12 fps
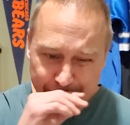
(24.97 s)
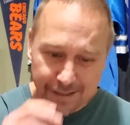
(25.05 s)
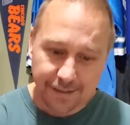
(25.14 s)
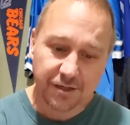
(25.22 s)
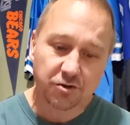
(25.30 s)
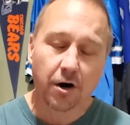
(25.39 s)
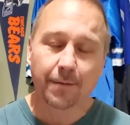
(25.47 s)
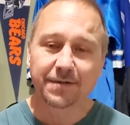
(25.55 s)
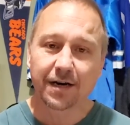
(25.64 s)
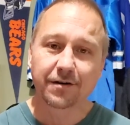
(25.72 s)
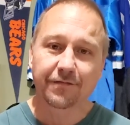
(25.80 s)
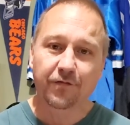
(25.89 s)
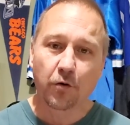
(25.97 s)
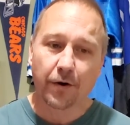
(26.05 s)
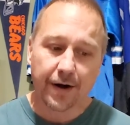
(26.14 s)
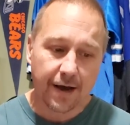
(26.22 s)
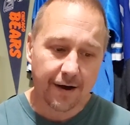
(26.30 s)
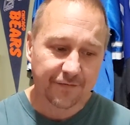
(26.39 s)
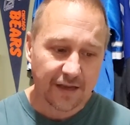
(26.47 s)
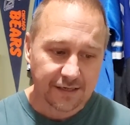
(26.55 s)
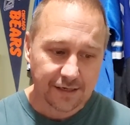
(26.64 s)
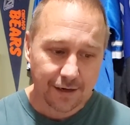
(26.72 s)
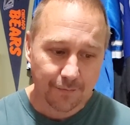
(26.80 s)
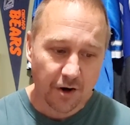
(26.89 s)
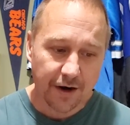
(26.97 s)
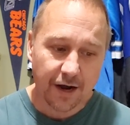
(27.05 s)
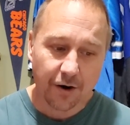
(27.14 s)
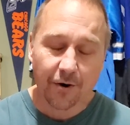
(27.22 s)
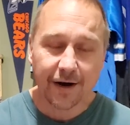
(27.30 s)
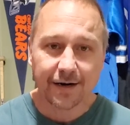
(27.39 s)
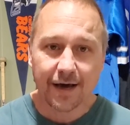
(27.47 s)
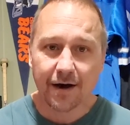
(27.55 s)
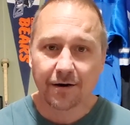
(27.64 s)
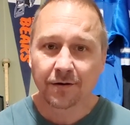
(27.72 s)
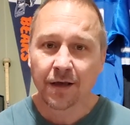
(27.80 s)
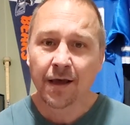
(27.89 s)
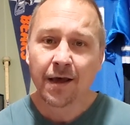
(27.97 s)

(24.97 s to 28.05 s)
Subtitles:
It's dropped down to 4.5. That's the number I got right now.